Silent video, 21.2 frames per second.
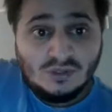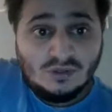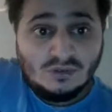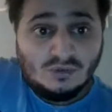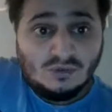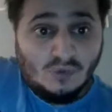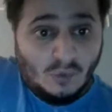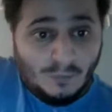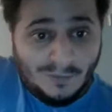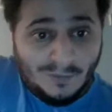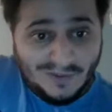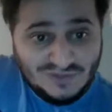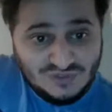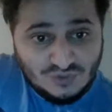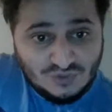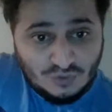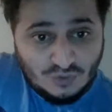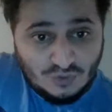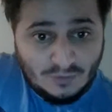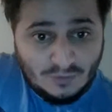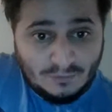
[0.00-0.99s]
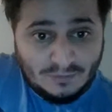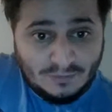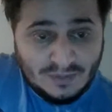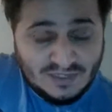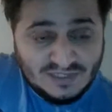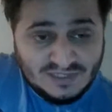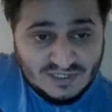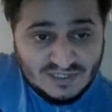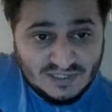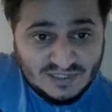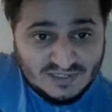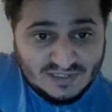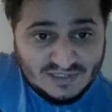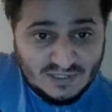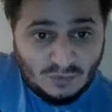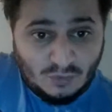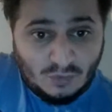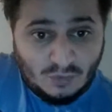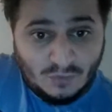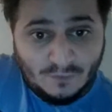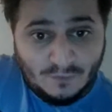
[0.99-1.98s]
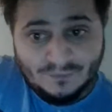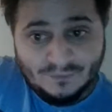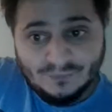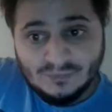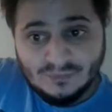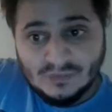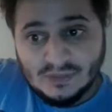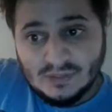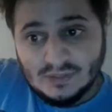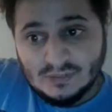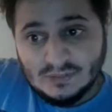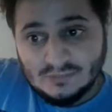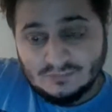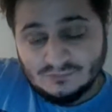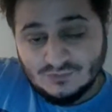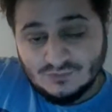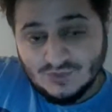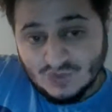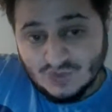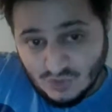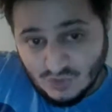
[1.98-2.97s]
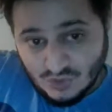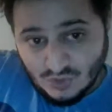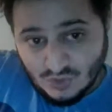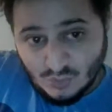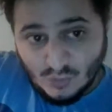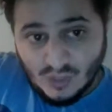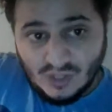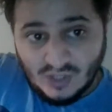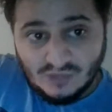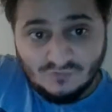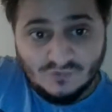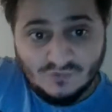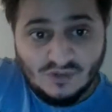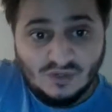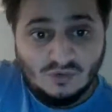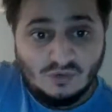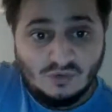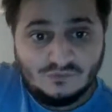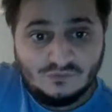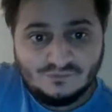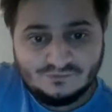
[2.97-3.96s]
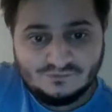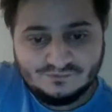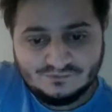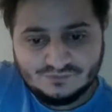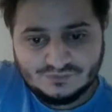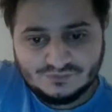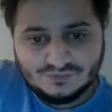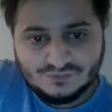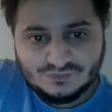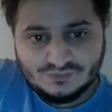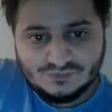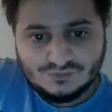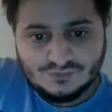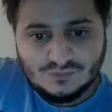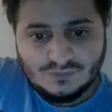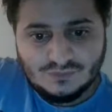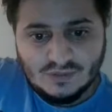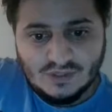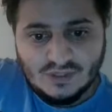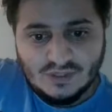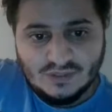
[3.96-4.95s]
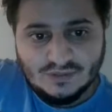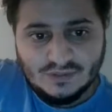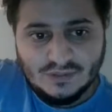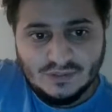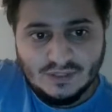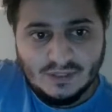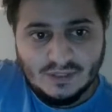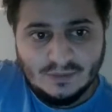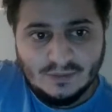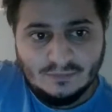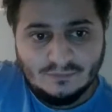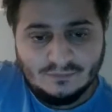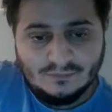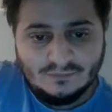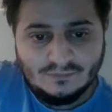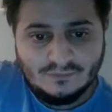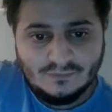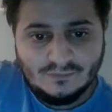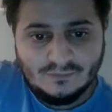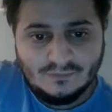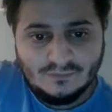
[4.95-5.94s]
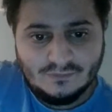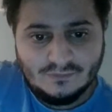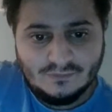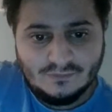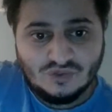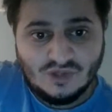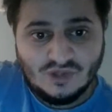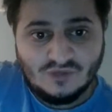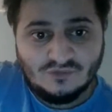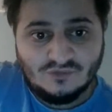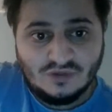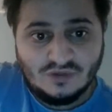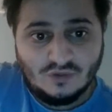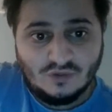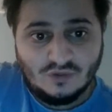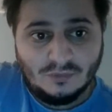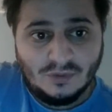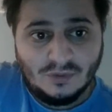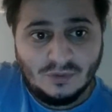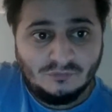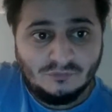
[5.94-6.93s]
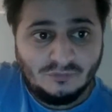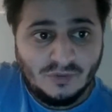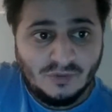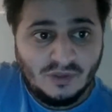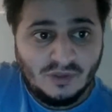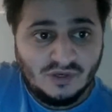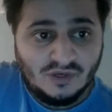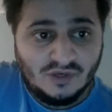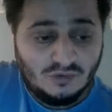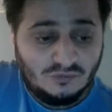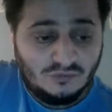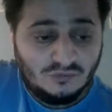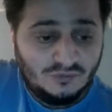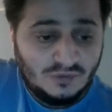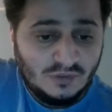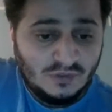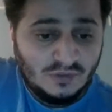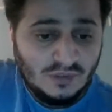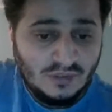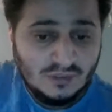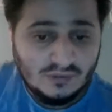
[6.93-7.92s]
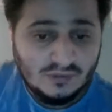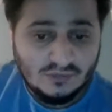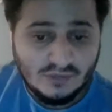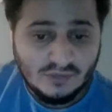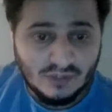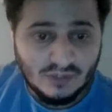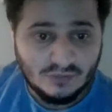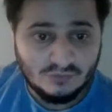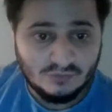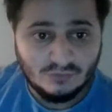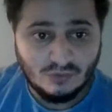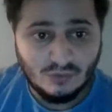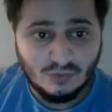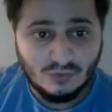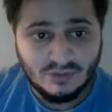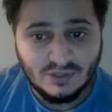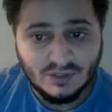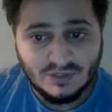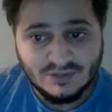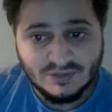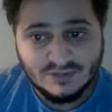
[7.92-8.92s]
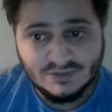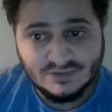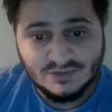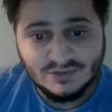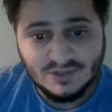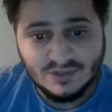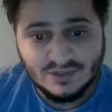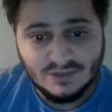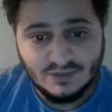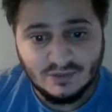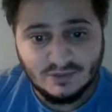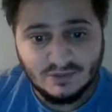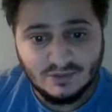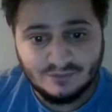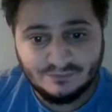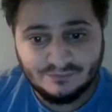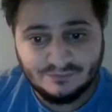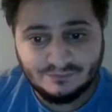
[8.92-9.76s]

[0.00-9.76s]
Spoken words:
Go back to a PC tower. Turn your Wi-Fi off, and you should have a little bit of better health. Right, I'm going, guys. Take care.